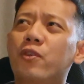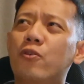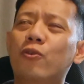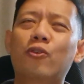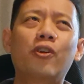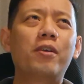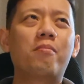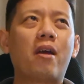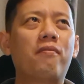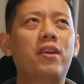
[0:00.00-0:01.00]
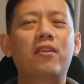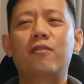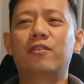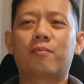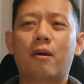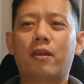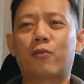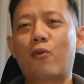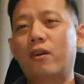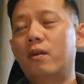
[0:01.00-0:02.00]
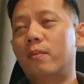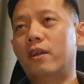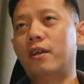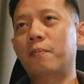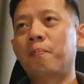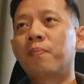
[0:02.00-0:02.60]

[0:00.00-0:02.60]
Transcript: Usually my video is about like 20 minutes,